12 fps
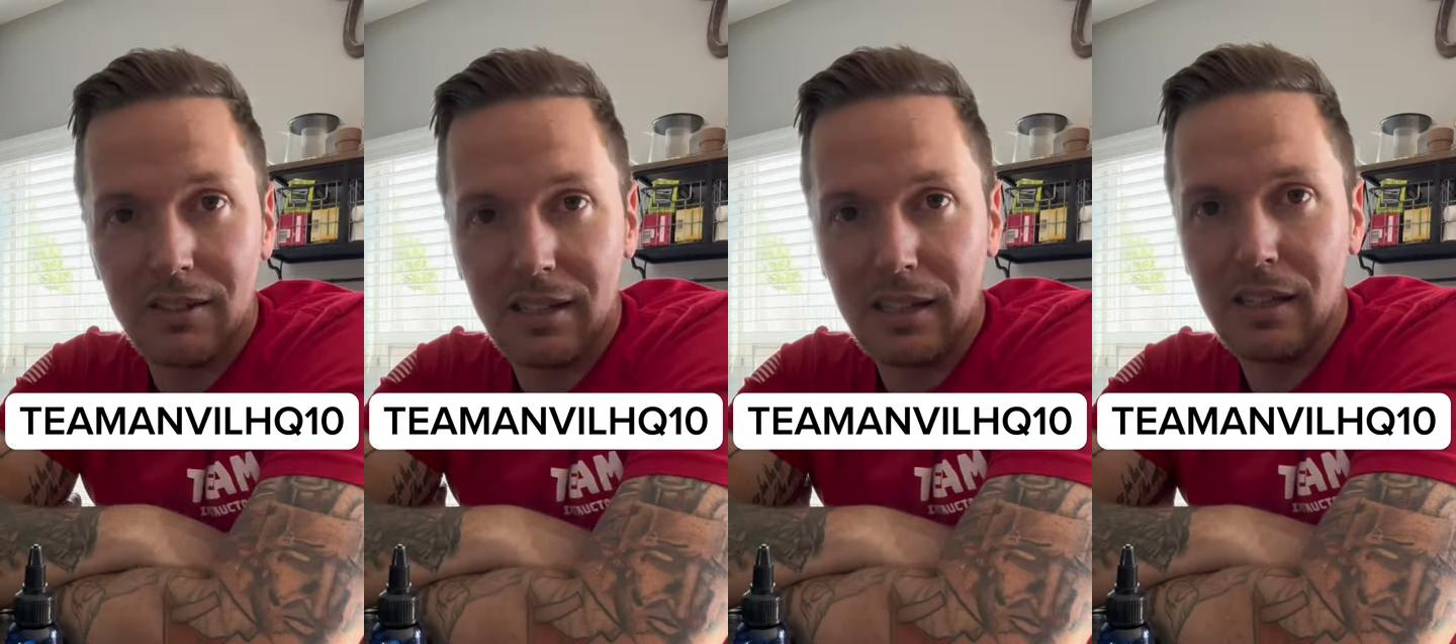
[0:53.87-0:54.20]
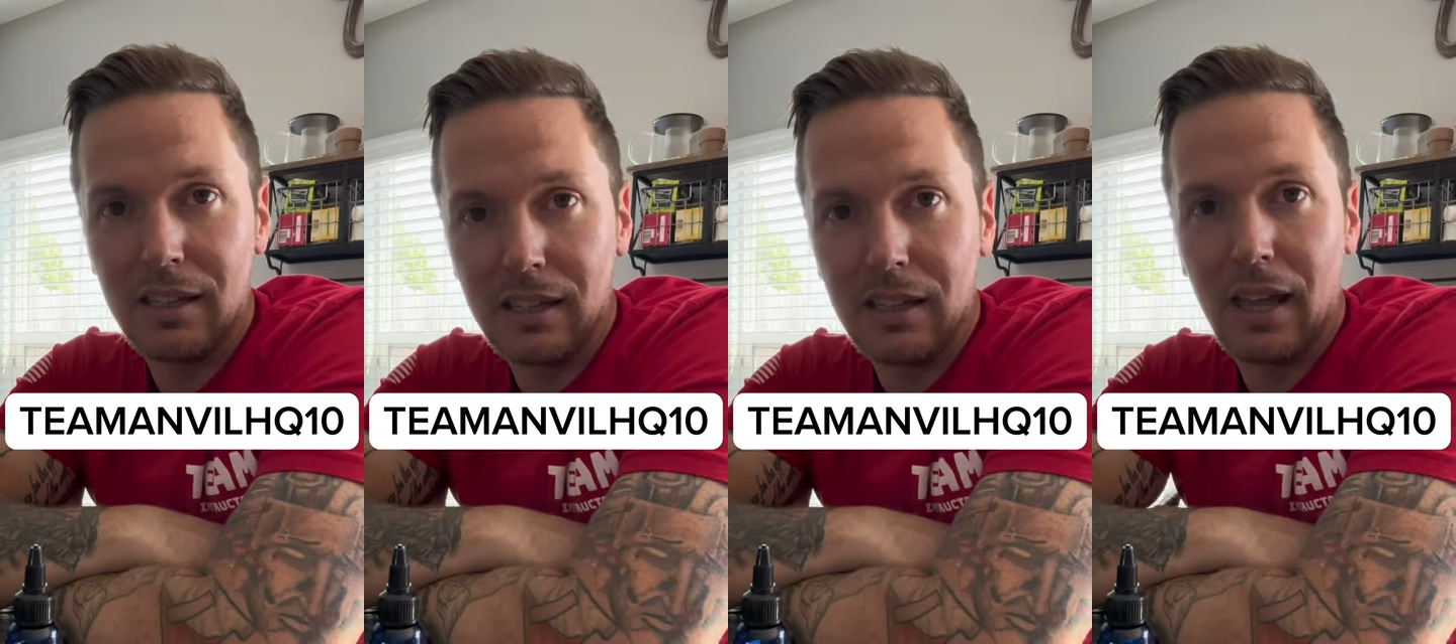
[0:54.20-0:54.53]

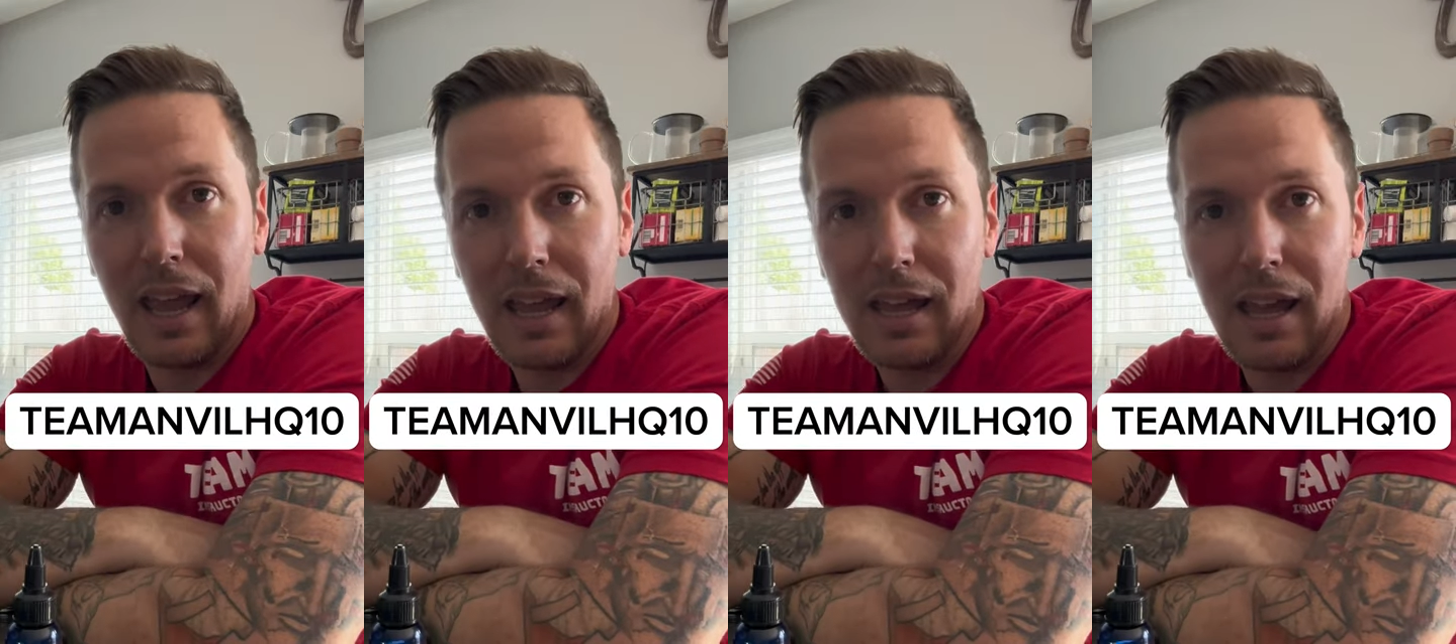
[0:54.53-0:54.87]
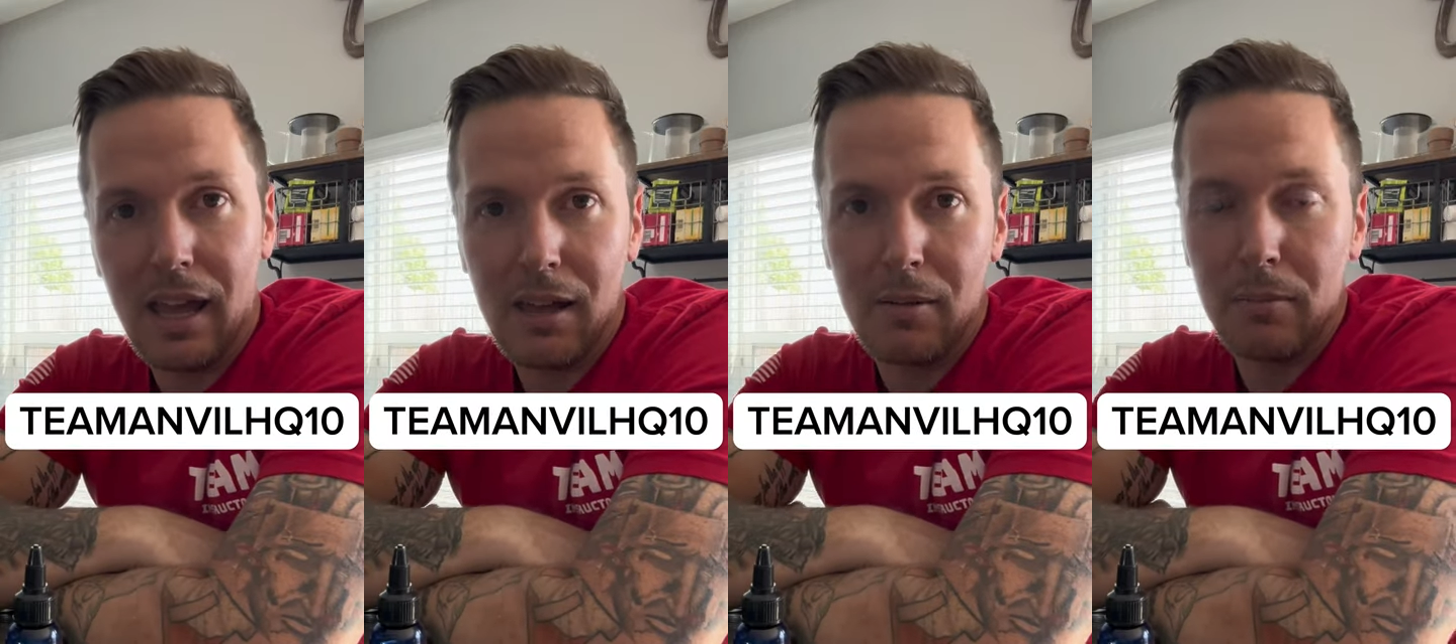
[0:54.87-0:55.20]
T E A
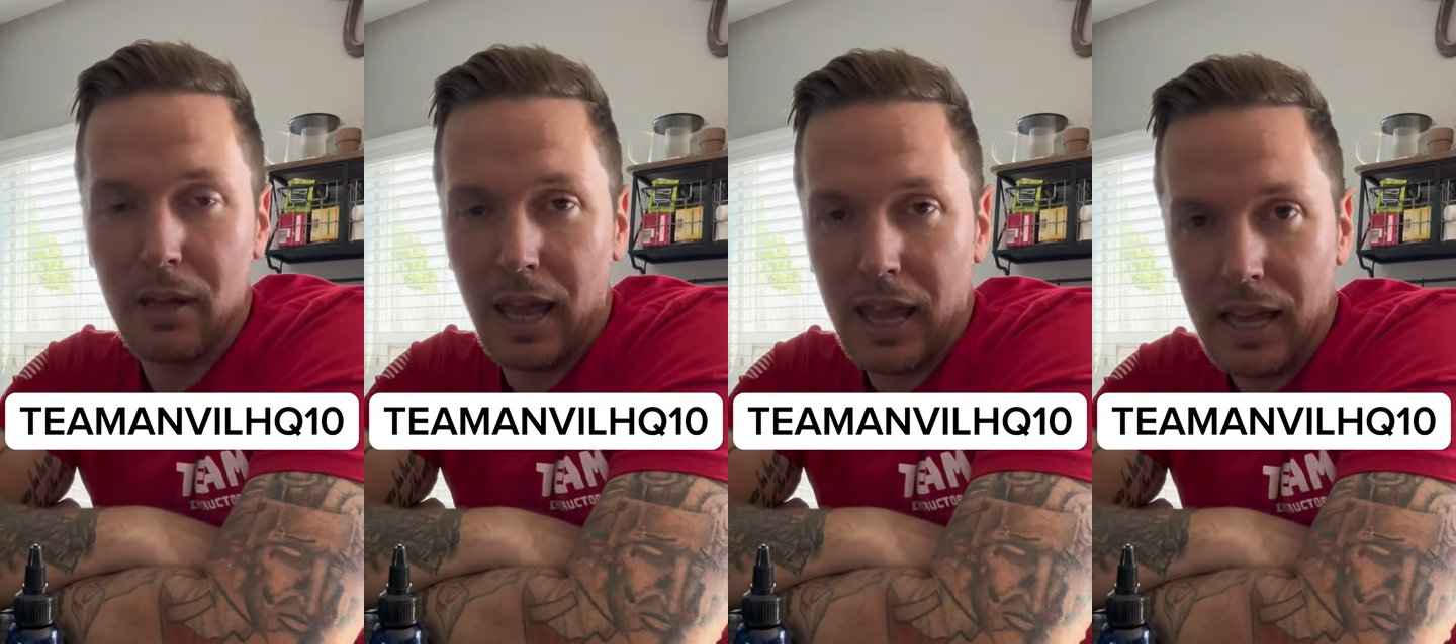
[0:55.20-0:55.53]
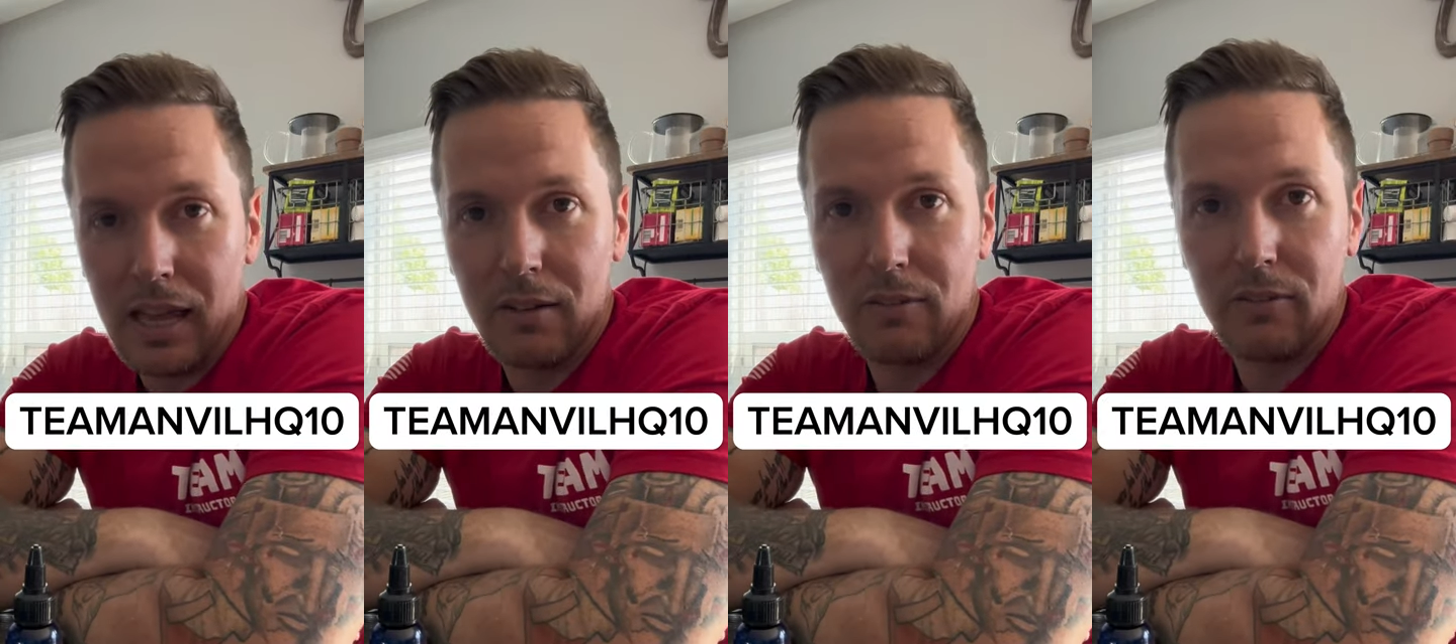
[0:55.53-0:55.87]
M A
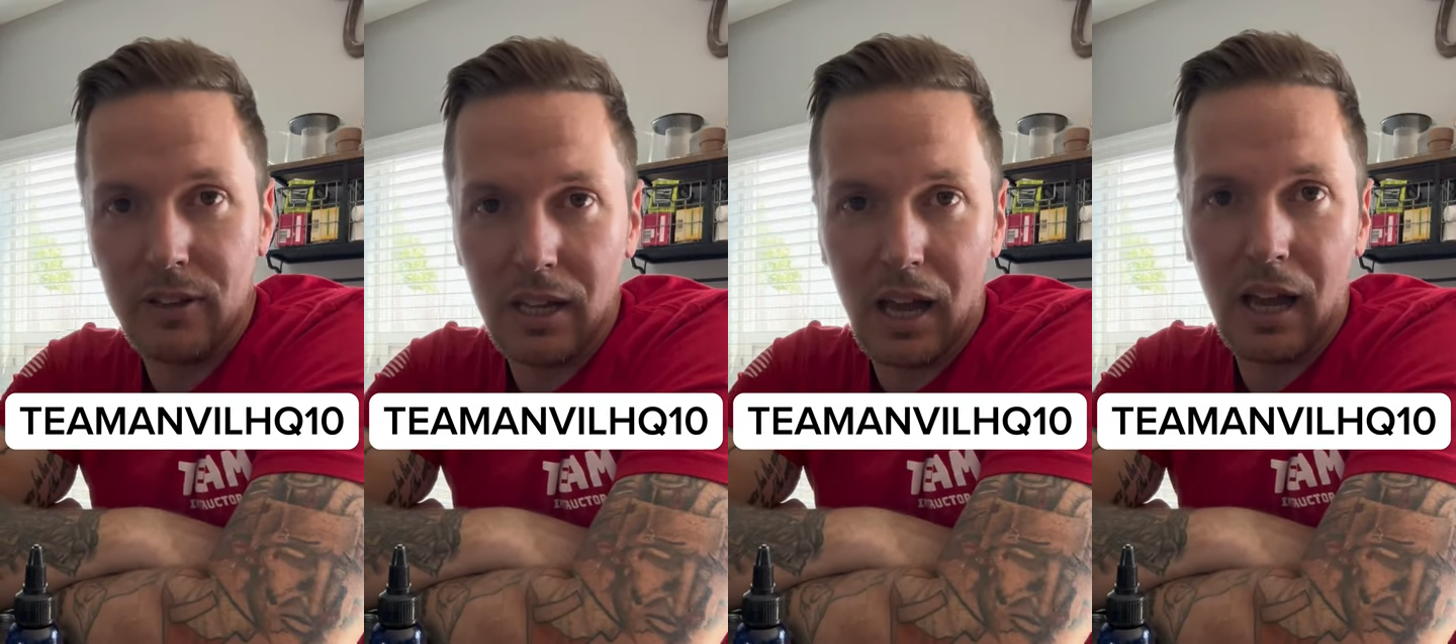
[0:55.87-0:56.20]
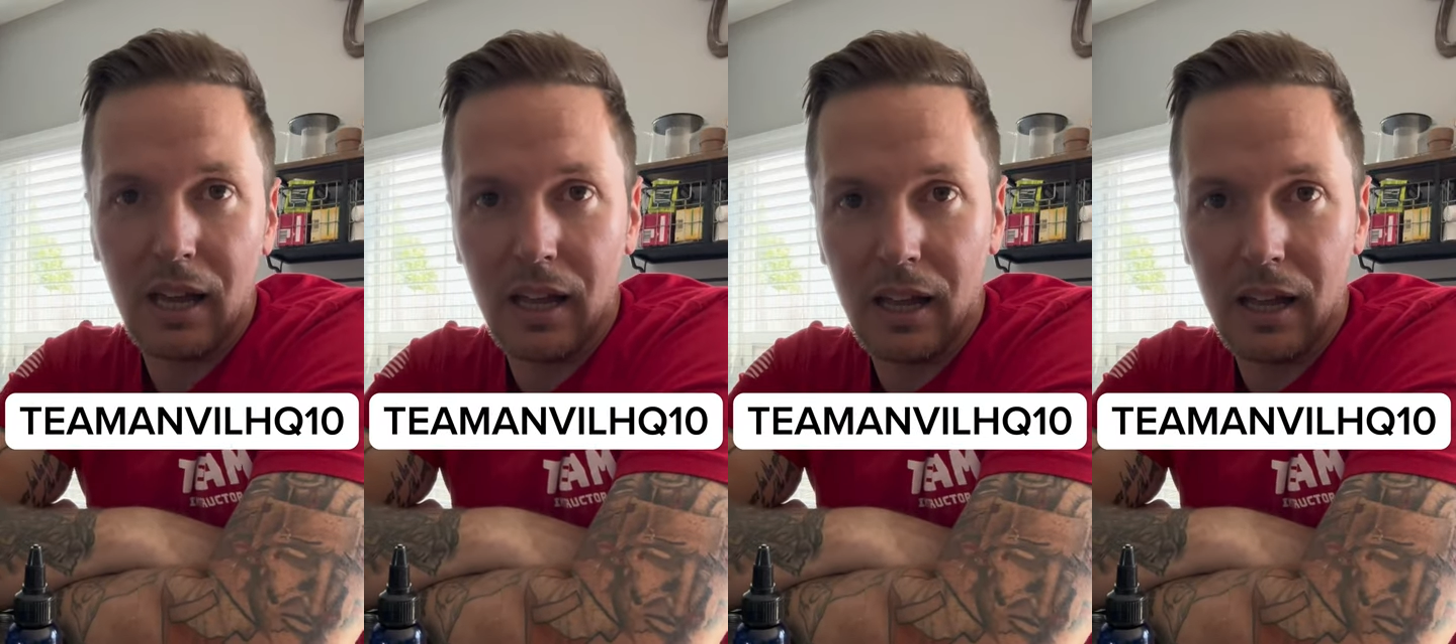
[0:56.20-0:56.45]
N V I